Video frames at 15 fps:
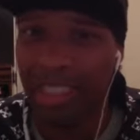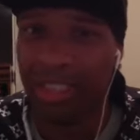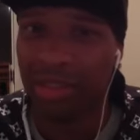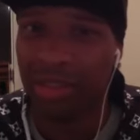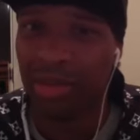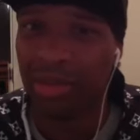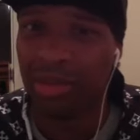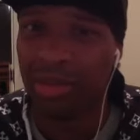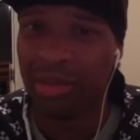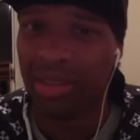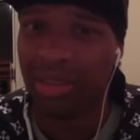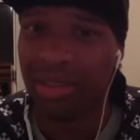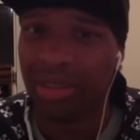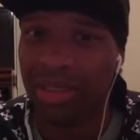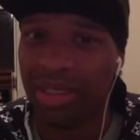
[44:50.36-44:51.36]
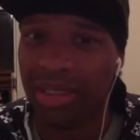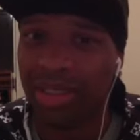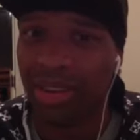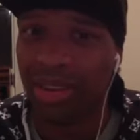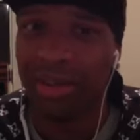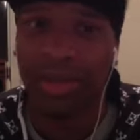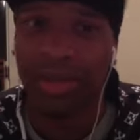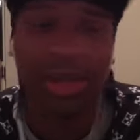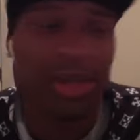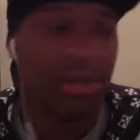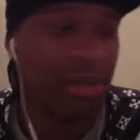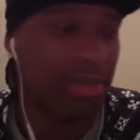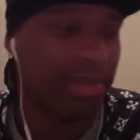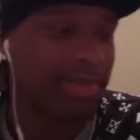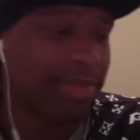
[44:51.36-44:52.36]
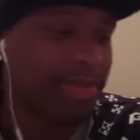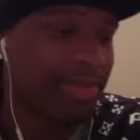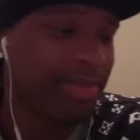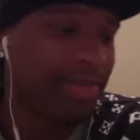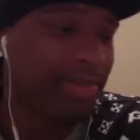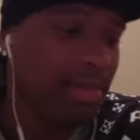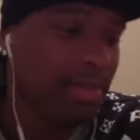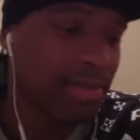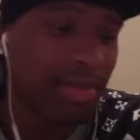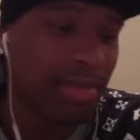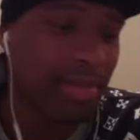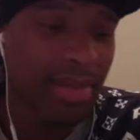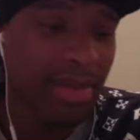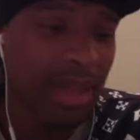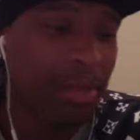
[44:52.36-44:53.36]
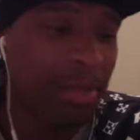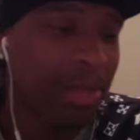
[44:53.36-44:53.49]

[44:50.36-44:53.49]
too. All 3 of them. But